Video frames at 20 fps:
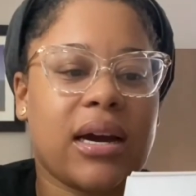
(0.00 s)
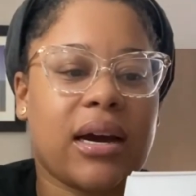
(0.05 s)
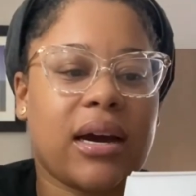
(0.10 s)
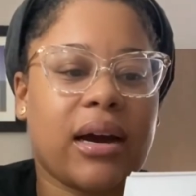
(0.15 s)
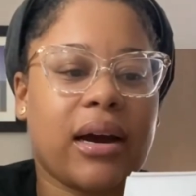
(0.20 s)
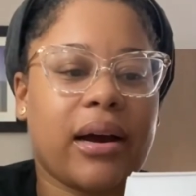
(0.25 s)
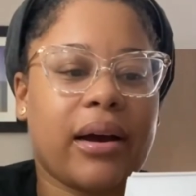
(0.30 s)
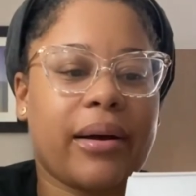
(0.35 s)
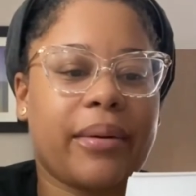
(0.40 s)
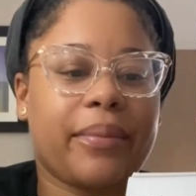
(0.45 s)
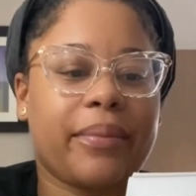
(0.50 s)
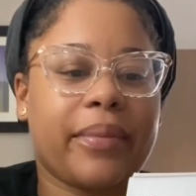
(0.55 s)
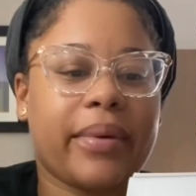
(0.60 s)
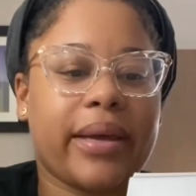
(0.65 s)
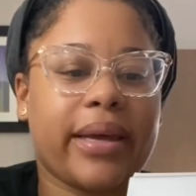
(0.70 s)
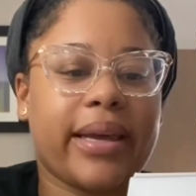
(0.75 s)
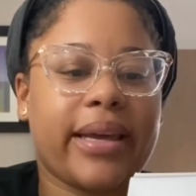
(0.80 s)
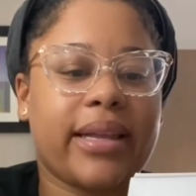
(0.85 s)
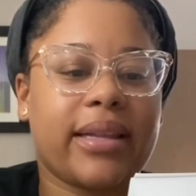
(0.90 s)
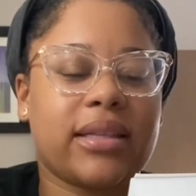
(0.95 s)
Um,
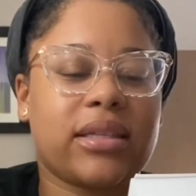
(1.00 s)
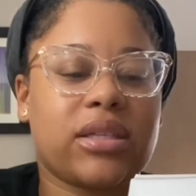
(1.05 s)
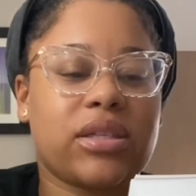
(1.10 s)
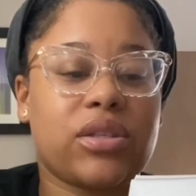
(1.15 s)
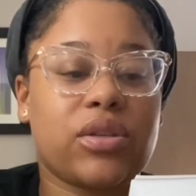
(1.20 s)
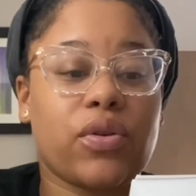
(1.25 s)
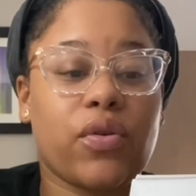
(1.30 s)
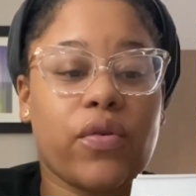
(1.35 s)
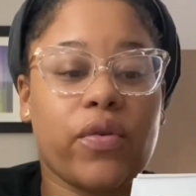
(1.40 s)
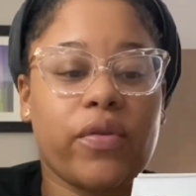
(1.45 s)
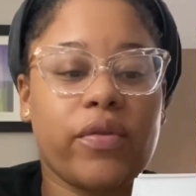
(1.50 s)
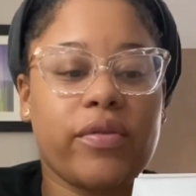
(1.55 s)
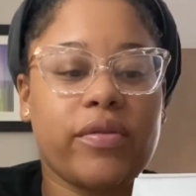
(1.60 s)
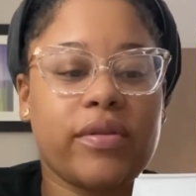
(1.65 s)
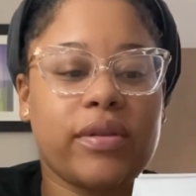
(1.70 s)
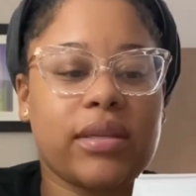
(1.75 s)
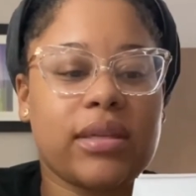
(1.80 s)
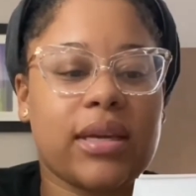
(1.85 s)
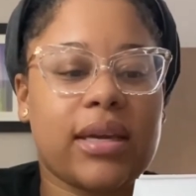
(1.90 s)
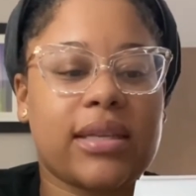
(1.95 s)
it
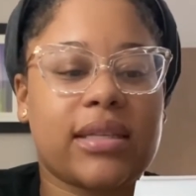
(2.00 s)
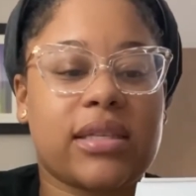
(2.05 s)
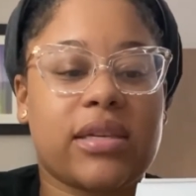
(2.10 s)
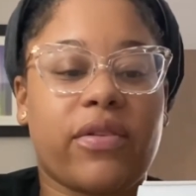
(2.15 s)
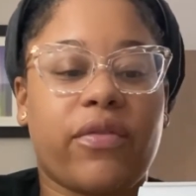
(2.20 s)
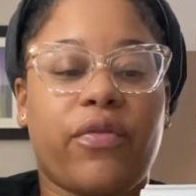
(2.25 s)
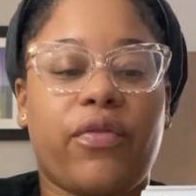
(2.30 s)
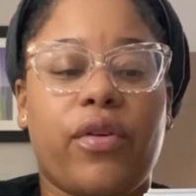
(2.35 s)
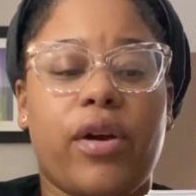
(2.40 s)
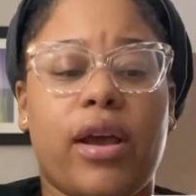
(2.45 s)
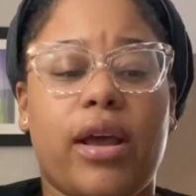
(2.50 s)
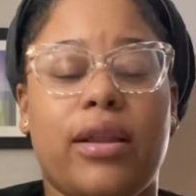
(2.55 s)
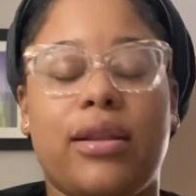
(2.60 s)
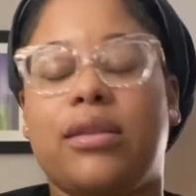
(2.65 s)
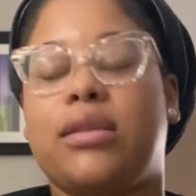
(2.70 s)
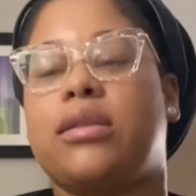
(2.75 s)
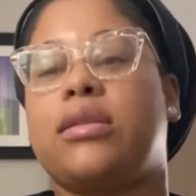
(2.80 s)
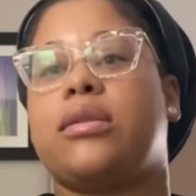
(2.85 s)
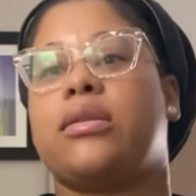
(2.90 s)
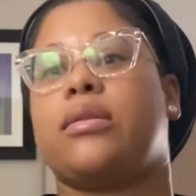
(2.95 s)
soothes, it's,
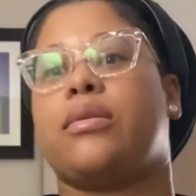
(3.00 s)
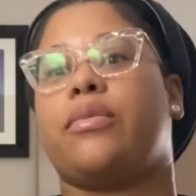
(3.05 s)
it's